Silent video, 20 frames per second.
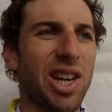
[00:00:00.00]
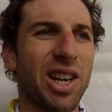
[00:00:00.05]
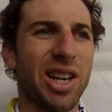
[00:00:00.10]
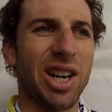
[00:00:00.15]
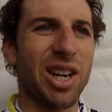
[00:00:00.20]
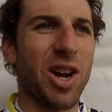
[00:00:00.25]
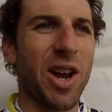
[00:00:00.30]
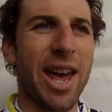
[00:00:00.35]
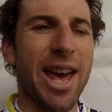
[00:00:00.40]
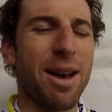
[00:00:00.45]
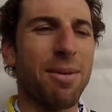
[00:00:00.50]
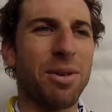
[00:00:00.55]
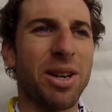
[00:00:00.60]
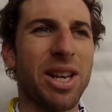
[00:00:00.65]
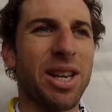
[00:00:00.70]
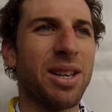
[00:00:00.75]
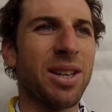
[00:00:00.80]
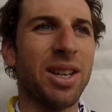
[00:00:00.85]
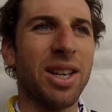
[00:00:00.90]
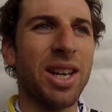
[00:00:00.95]
I don't know how
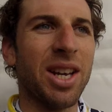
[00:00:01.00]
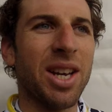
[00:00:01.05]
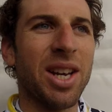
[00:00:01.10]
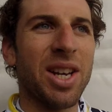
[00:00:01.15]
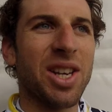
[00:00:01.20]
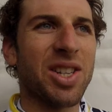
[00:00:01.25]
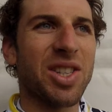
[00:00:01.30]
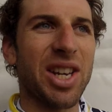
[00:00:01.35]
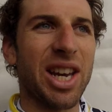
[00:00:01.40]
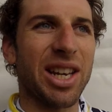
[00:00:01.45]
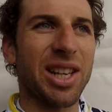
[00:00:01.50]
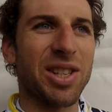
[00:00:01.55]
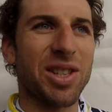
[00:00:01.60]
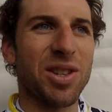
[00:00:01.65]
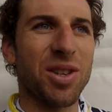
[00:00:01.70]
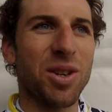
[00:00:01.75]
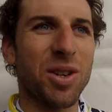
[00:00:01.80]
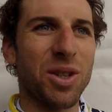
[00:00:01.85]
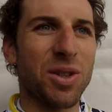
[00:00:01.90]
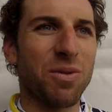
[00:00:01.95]
many seconds,
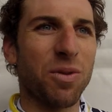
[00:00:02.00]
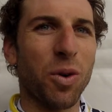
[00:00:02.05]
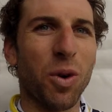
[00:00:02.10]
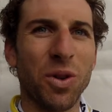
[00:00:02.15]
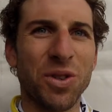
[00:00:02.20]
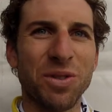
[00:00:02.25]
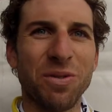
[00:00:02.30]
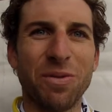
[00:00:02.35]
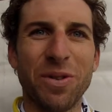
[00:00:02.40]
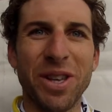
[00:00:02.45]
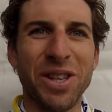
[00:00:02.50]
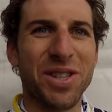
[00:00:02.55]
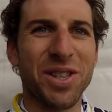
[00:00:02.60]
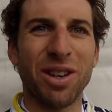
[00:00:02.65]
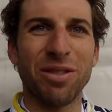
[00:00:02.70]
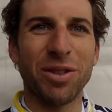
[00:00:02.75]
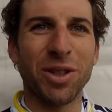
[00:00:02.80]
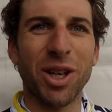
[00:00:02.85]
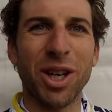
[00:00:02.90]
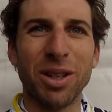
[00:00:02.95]
thirds, fourths and fifths
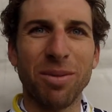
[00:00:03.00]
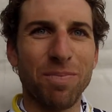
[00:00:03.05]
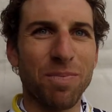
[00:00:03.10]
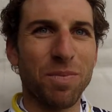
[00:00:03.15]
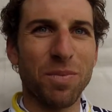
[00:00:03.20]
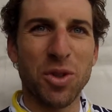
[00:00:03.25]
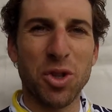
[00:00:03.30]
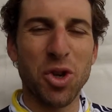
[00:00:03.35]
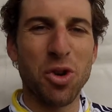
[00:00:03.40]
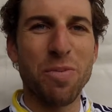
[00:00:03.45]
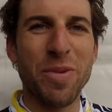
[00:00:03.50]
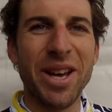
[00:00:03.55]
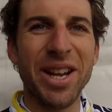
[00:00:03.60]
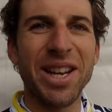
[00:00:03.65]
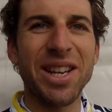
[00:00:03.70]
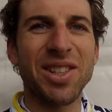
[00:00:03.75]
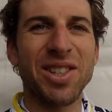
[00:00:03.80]
I've got. Too many.